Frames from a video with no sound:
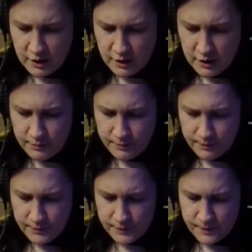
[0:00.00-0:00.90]
Um,
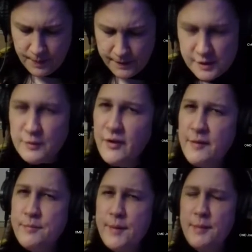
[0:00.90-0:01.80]
so
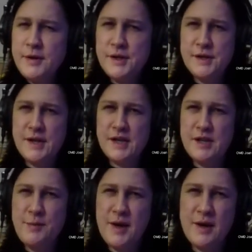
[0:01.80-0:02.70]
maybe this is
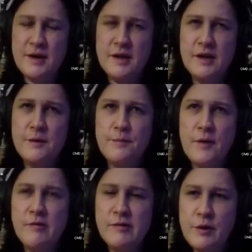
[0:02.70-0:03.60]
actually about um,
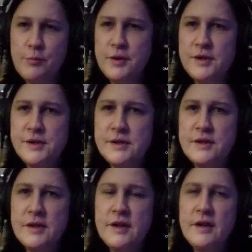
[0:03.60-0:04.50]
a real person.
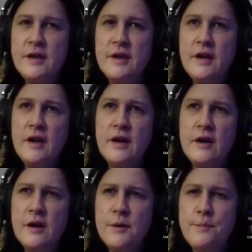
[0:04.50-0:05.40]

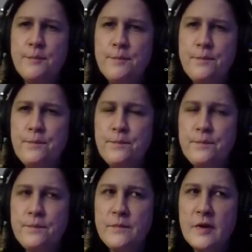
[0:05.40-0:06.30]
Um,
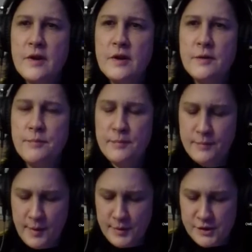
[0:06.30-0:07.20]
um,
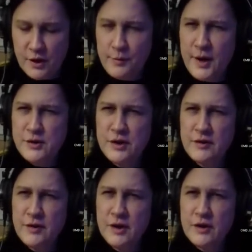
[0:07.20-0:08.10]
maybe it's not about Joan
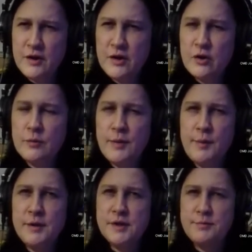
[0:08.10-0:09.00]
of Arc, or
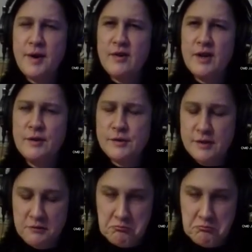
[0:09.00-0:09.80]
maybe there's parallels.